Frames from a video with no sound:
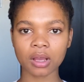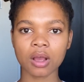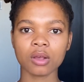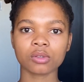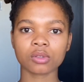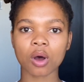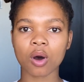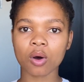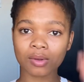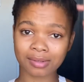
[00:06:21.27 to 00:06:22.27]

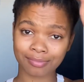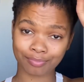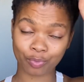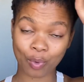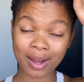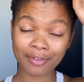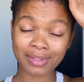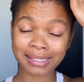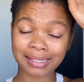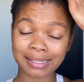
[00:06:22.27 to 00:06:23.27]
So one of the
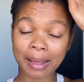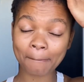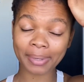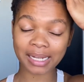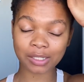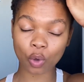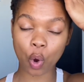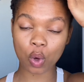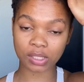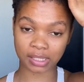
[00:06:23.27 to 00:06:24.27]
simplest
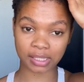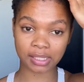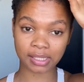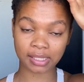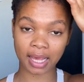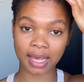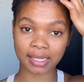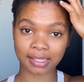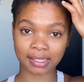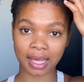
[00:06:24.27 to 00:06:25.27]
causes
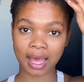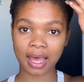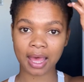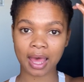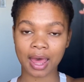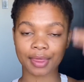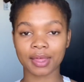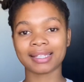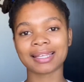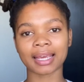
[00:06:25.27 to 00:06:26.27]
is
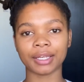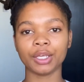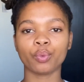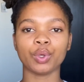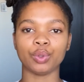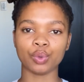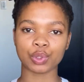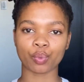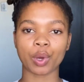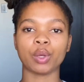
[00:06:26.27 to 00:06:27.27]
the technique we use
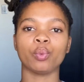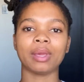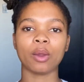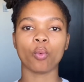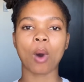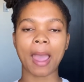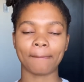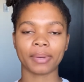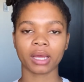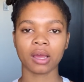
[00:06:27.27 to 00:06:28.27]
when we
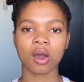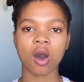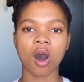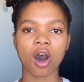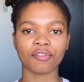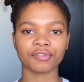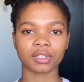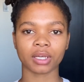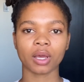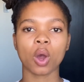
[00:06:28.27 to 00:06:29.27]
wipe
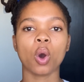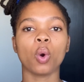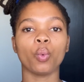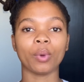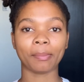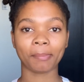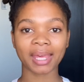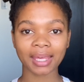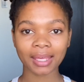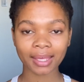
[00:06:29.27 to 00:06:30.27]
after we
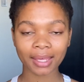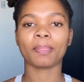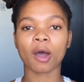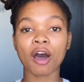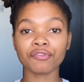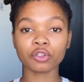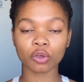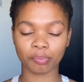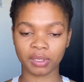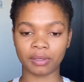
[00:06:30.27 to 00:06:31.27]
pee. After you
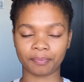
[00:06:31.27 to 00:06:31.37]
pee,